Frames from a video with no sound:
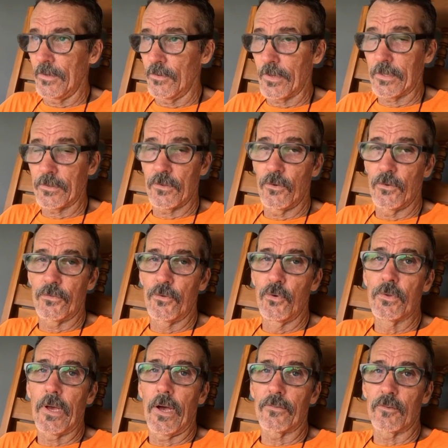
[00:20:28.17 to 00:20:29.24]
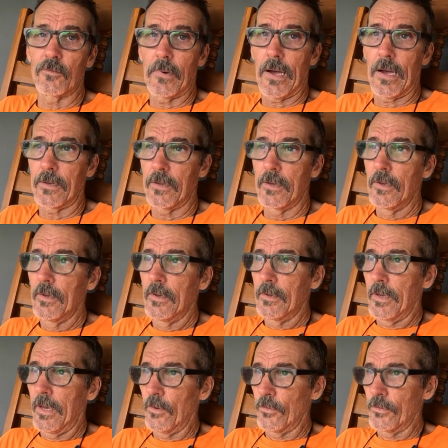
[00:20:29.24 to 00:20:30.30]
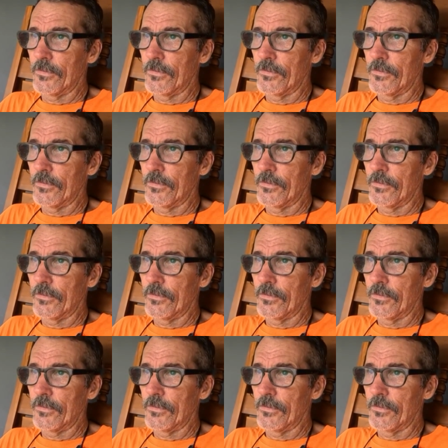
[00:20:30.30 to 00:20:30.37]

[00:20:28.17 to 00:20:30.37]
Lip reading: So it was like, so it was 2,000 baht, and